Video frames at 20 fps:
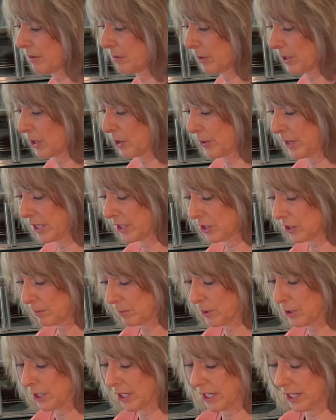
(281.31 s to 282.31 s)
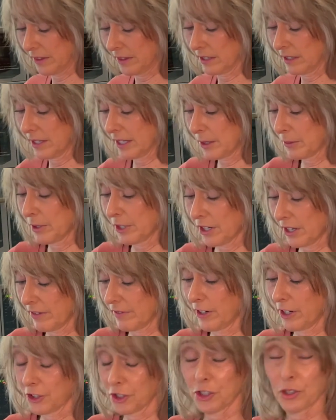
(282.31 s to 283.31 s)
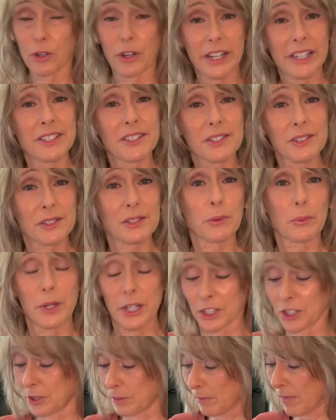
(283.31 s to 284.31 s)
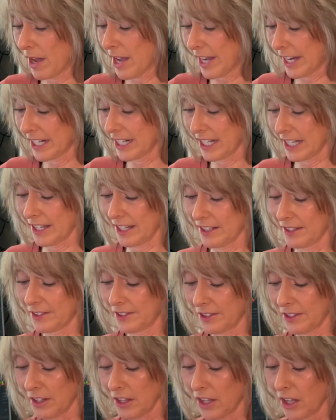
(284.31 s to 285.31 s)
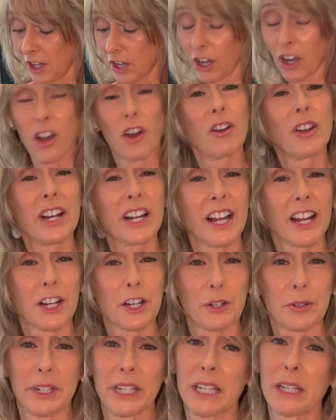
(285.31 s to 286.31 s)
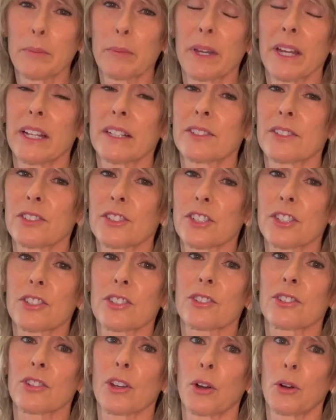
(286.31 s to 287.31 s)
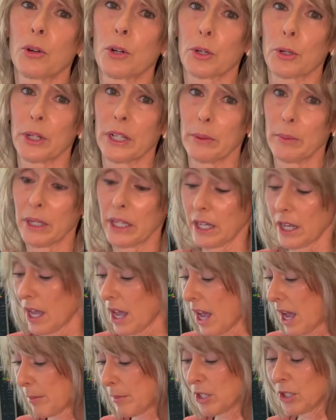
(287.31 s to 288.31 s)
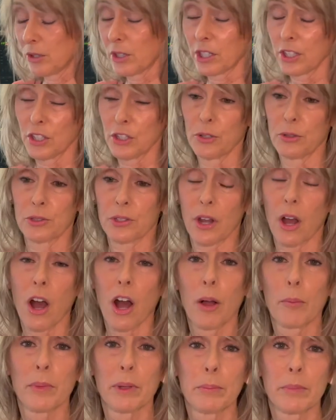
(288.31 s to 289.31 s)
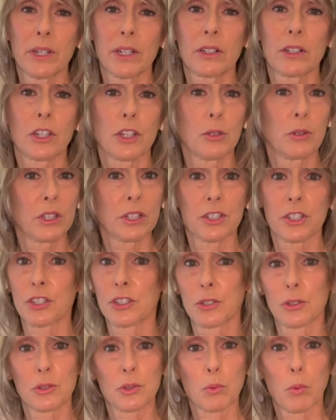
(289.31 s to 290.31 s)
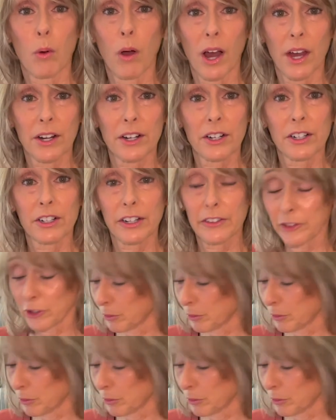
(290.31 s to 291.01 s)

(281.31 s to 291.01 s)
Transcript: we're going to put in the liquid of our choice, which mine is coconut cream. It's just so creamy. I mean, you can use almond milk, you can just use water if you